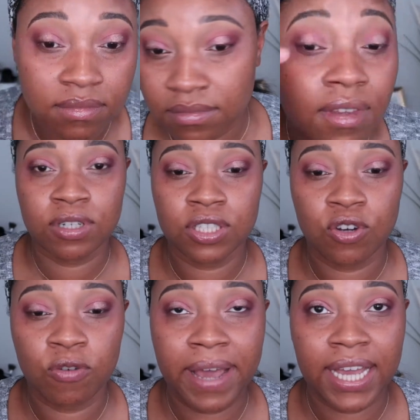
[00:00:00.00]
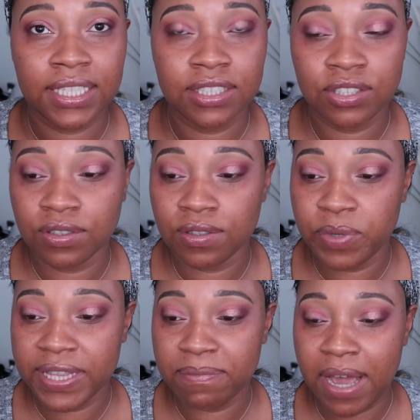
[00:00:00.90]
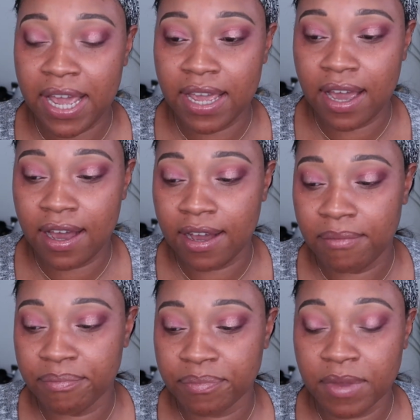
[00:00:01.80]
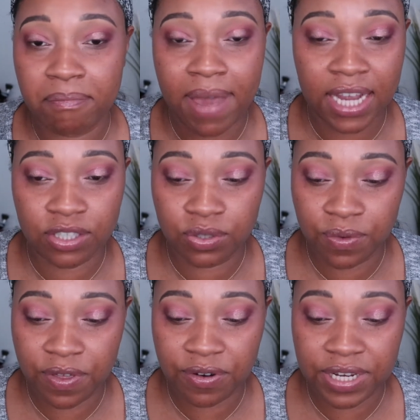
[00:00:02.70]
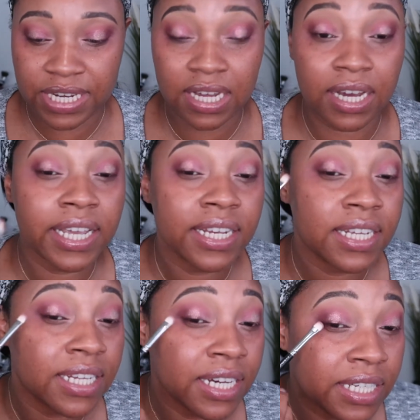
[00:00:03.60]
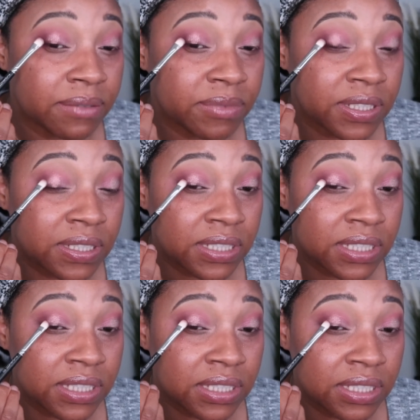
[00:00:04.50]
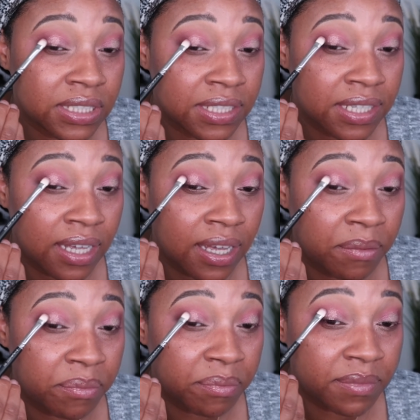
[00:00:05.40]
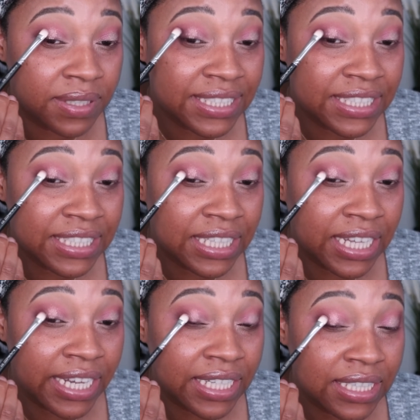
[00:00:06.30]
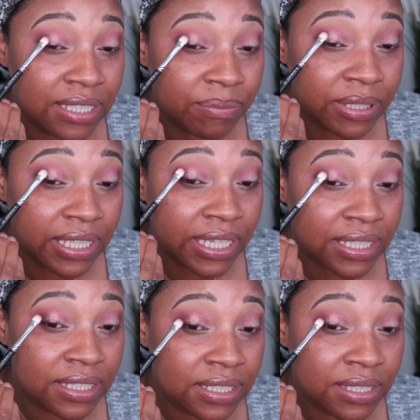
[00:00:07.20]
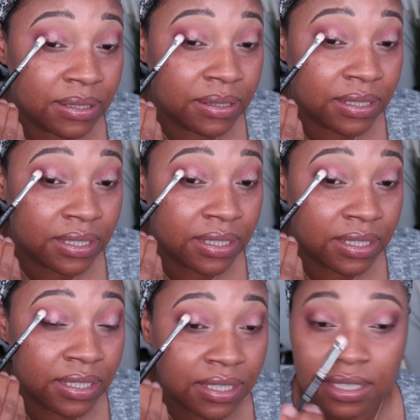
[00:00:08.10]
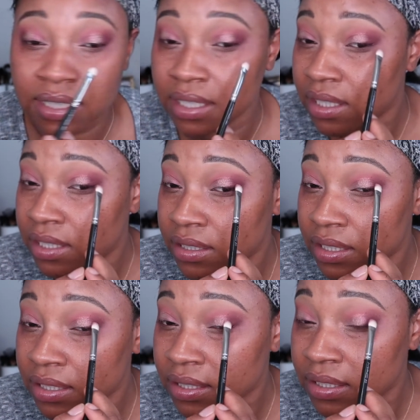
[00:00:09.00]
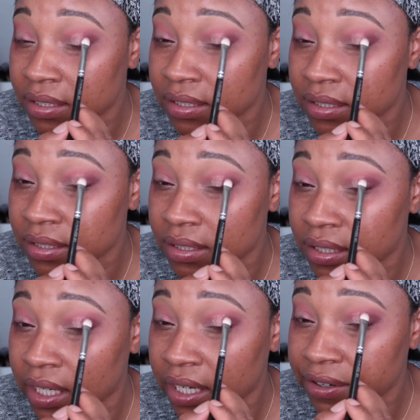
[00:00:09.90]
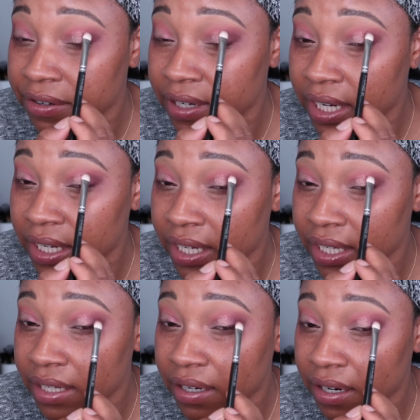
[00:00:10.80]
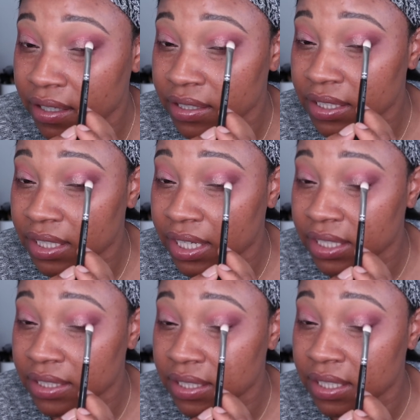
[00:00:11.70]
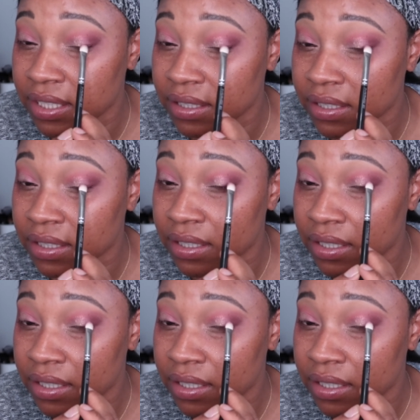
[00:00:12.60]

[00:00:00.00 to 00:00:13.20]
I'm gonna go back into with my MAC 239, and I'm just gonna slightly blend just to not create any harsh lines here.